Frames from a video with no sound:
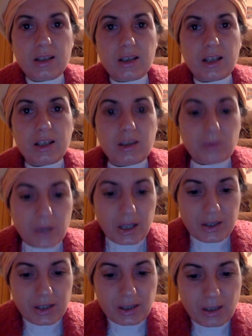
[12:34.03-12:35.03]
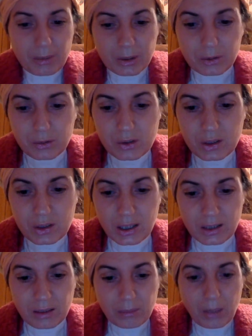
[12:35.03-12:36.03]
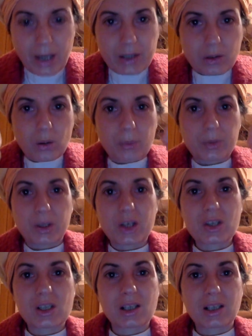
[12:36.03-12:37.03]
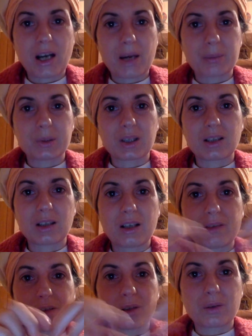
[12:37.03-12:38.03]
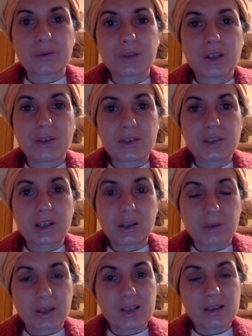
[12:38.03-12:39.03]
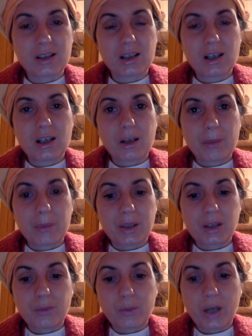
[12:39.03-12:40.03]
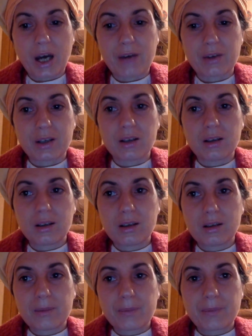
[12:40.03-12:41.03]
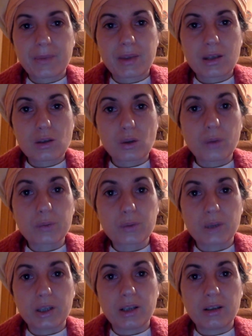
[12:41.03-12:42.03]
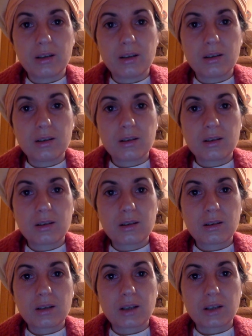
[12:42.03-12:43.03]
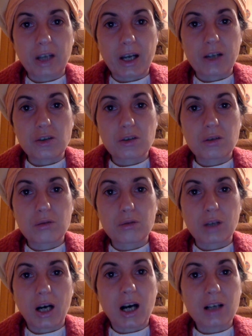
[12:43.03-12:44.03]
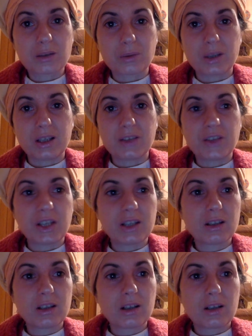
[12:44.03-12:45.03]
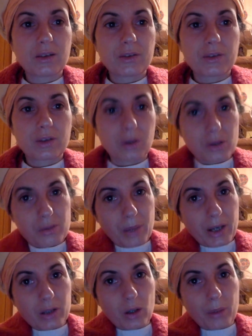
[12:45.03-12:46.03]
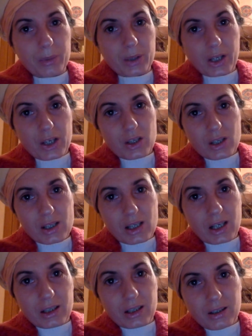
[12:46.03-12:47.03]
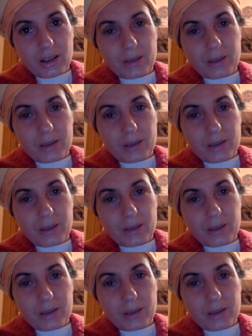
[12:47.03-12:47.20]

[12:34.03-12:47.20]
And we are not able to see the micro operations that happen at the level of the circuits. But if we have a software attached to the hardware, then those micro operations are